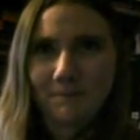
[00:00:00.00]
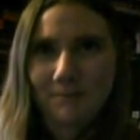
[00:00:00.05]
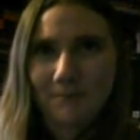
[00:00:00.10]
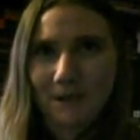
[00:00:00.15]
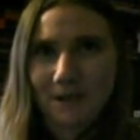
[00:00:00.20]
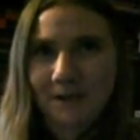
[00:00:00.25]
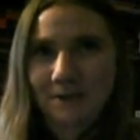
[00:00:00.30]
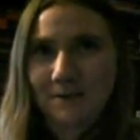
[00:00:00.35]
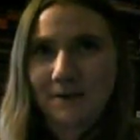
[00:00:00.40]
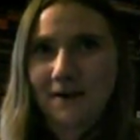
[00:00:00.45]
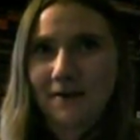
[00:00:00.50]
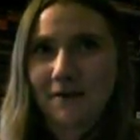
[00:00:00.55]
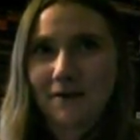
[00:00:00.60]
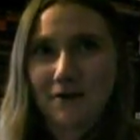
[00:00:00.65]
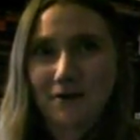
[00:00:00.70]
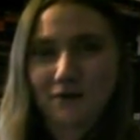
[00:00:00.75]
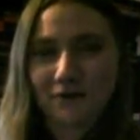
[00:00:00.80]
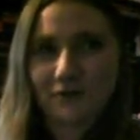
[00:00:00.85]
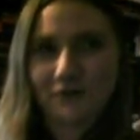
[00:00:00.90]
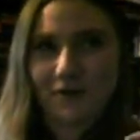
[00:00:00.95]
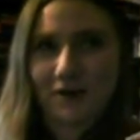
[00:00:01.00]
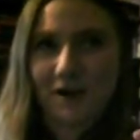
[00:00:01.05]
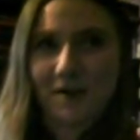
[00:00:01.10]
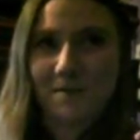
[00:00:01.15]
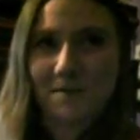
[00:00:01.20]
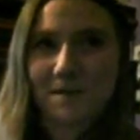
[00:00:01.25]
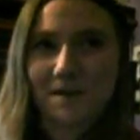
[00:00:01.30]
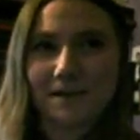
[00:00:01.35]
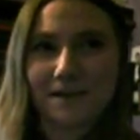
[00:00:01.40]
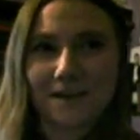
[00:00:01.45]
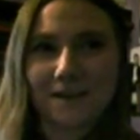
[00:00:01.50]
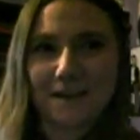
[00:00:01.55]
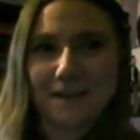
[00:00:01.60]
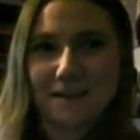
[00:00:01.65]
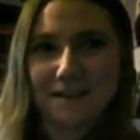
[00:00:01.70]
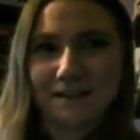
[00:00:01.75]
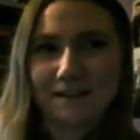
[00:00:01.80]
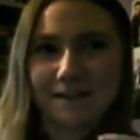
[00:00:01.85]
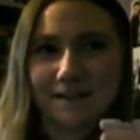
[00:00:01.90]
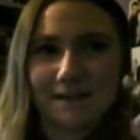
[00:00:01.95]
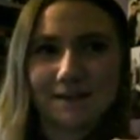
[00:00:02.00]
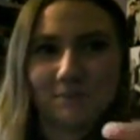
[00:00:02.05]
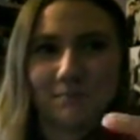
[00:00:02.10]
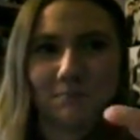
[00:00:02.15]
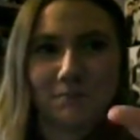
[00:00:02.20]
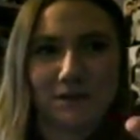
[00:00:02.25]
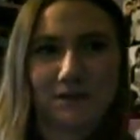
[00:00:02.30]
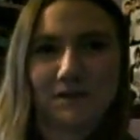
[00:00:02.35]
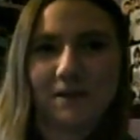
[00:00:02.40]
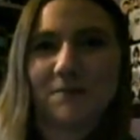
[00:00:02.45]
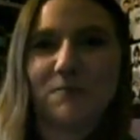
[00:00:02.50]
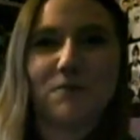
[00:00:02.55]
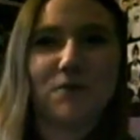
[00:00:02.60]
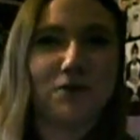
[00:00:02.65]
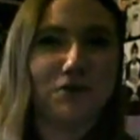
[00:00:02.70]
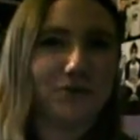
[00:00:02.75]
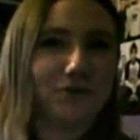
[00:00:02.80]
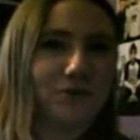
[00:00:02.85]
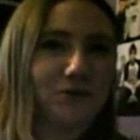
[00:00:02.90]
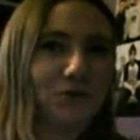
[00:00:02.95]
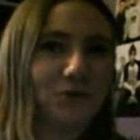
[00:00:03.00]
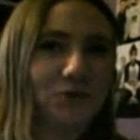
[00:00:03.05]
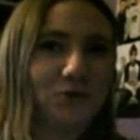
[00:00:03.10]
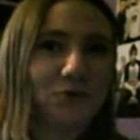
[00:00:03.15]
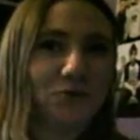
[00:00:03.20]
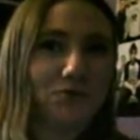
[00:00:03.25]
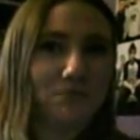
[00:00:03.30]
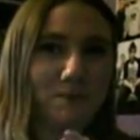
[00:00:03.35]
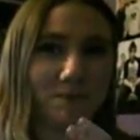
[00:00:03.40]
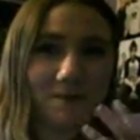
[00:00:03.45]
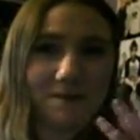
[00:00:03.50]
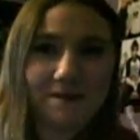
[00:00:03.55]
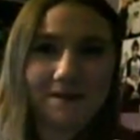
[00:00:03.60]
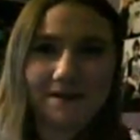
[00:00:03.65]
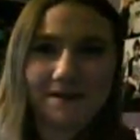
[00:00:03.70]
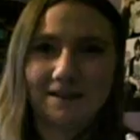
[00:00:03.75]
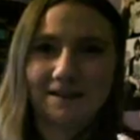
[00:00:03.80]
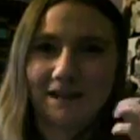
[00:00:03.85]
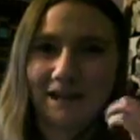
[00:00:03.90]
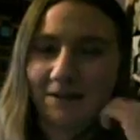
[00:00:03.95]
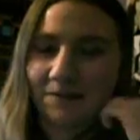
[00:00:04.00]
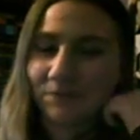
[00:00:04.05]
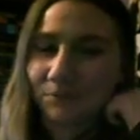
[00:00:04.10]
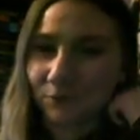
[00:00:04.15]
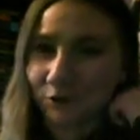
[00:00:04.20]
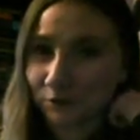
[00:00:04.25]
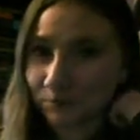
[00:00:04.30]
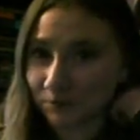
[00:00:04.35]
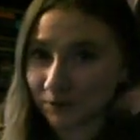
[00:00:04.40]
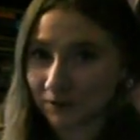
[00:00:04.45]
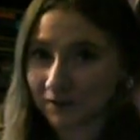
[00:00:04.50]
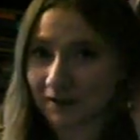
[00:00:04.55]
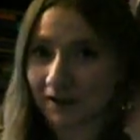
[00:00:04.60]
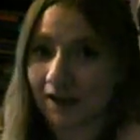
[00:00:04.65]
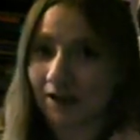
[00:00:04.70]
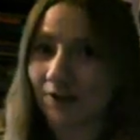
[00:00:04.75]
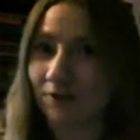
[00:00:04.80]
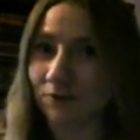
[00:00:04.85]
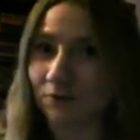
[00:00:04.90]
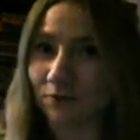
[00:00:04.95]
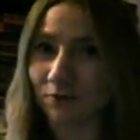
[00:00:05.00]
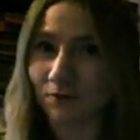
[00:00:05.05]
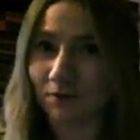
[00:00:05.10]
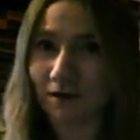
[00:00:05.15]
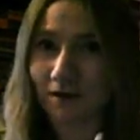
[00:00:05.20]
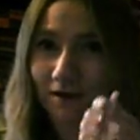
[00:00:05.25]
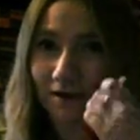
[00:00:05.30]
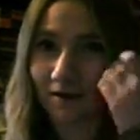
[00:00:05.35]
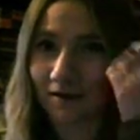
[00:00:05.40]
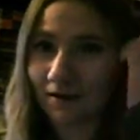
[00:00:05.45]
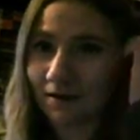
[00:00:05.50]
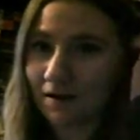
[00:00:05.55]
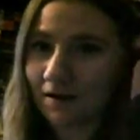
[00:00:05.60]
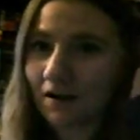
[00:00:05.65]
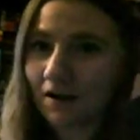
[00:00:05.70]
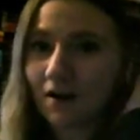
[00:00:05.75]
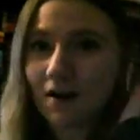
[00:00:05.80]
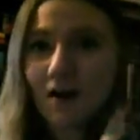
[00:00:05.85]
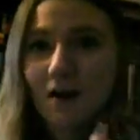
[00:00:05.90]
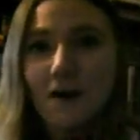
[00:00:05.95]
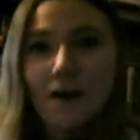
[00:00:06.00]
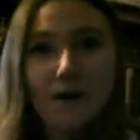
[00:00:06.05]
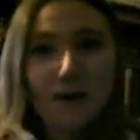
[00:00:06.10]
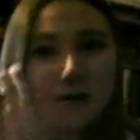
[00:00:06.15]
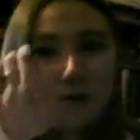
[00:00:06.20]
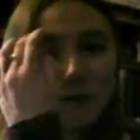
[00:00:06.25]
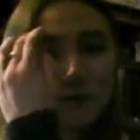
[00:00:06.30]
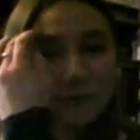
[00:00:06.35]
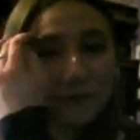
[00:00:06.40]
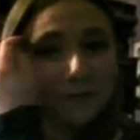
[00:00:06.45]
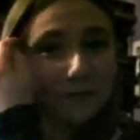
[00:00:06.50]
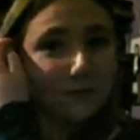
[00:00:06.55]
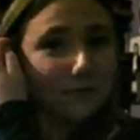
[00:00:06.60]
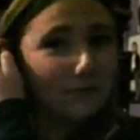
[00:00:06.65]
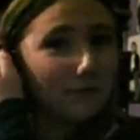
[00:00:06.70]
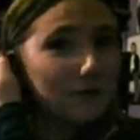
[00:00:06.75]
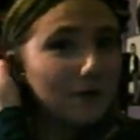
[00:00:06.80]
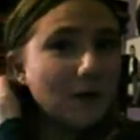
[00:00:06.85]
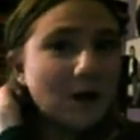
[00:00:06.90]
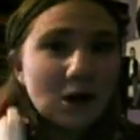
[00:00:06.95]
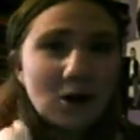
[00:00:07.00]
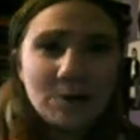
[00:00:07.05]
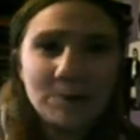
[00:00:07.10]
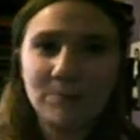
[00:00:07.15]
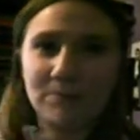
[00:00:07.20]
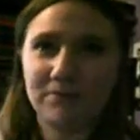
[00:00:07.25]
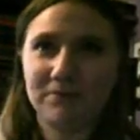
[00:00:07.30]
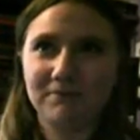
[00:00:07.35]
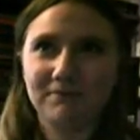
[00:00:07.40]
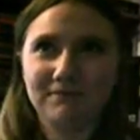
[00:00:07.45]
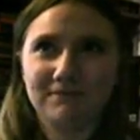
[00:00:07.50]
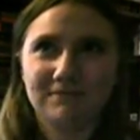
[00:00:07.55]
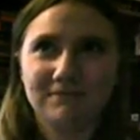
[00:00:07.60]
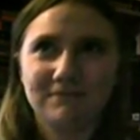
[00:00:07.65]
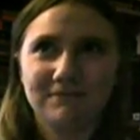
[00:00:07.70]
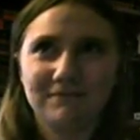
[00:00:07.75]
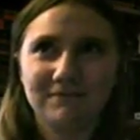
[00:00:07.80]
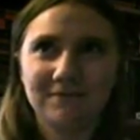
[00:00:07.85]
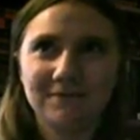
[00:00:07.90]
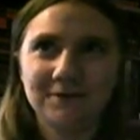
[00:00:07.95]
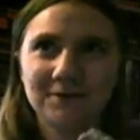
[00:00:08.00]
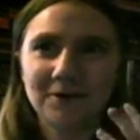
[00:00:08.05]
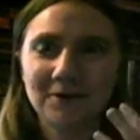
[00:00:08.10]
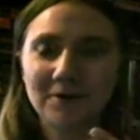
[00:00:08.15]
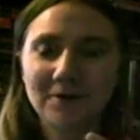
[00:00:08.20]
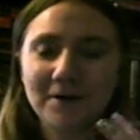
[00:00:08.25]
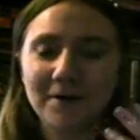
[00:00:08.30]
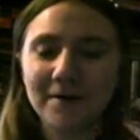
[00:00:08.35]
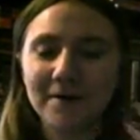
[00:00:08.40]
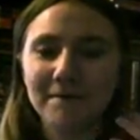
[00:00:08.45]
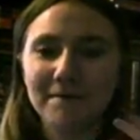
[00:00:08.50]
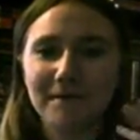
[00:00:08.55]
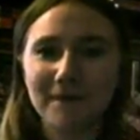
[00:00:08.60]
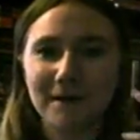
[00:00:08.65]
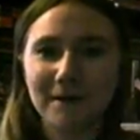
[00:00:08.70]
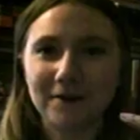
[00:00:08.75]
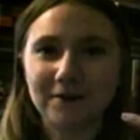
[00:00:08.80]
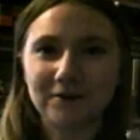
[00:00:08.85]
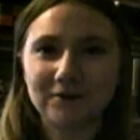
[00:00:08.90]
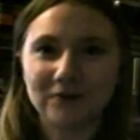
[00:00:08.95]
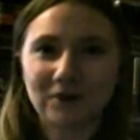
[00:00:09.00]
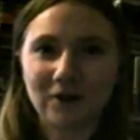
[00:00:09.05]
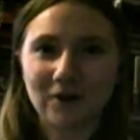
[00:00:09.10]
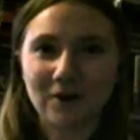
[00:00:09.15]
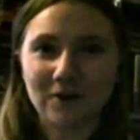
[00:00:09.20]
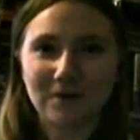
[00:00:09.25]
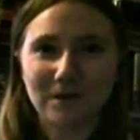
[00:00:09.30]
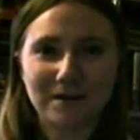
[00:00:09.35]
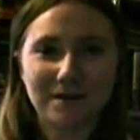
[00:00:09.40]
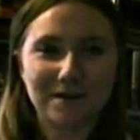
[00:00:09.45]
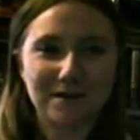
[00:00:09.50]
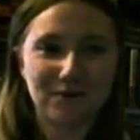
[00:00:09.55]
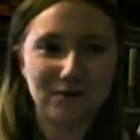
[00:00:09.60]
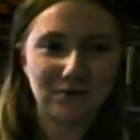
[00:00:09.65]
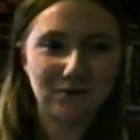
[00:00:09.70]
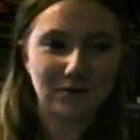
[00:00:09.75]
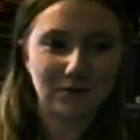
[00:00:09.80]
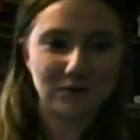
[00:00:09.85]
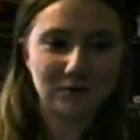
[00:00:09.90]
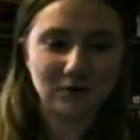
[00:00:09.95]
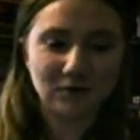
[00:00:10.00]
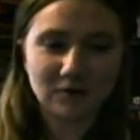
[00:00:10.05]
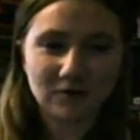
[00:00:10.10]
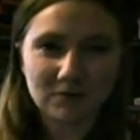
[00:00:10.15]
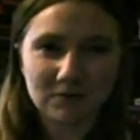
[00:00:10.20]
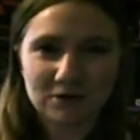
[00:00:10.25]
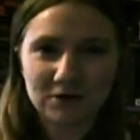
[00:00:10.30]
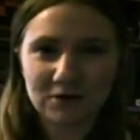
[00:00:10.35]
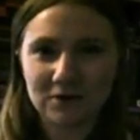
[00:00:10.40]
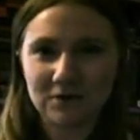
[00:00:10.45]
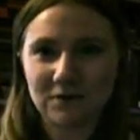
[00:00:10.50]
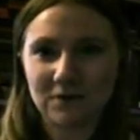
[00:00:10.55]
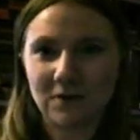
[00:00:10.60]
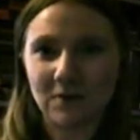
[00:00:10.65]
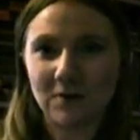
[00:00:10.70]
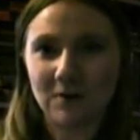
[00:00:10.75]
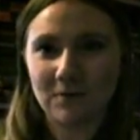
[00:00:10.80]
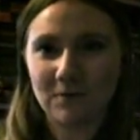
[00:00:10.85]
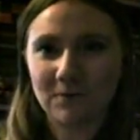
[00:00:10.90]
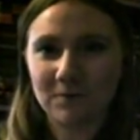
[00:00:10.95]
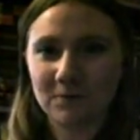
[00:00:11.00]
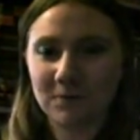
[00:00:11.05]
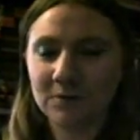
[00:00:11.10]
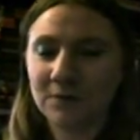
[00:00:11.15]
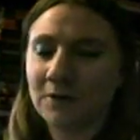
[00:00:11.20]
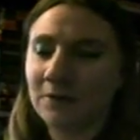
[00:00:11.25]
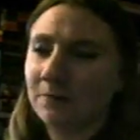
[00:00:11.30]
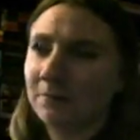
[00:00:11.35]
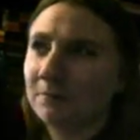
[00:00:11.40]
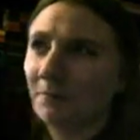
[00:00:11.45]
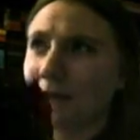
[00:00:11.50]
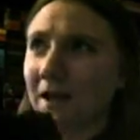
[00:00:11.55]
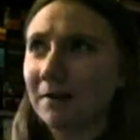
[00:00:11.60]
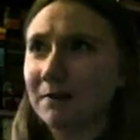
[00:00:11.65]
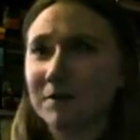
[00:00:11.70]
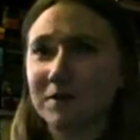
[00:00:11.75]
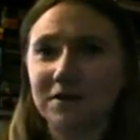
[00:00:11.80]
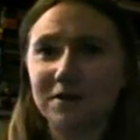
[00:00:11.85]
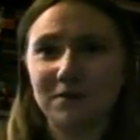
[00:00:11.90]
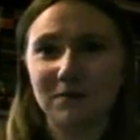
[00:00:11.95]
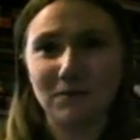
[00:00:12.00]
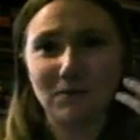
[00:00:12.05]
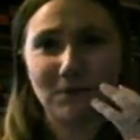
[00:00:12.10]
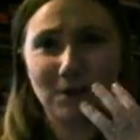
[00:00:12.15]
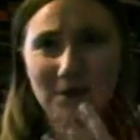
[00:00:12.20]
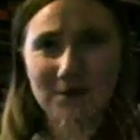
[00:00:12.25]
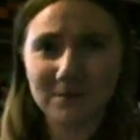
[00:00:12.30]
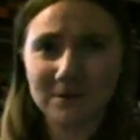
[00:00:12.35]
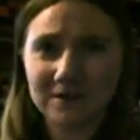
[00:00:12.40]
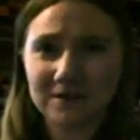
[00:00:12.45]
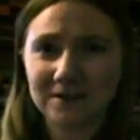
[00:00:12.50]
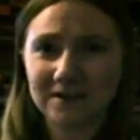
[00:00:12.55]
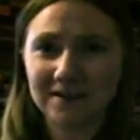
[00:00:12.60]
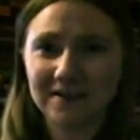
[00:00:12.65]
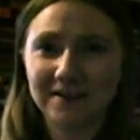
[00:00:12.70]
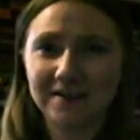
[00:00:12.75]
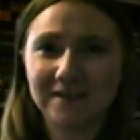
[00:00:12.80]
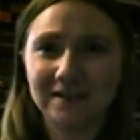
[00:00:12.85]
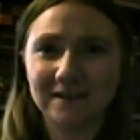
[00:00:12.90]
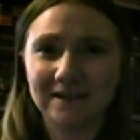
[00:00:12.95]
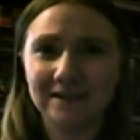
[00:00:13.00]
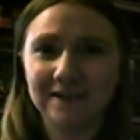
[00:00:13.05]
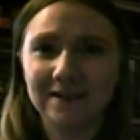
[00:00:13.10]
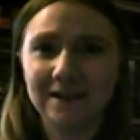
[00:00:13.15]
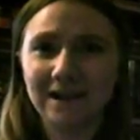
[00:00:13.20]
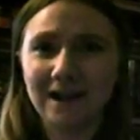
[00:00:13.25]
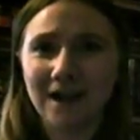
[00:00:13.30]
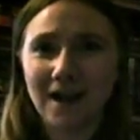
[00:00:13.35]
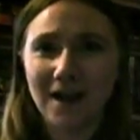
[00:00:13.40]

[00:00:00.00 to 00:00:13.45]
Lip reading: Best way I've heard described, it's like this is basically what maybe Snape would have been like growing up. So very dark magic. You got dark witches, you got black witches and white witches, and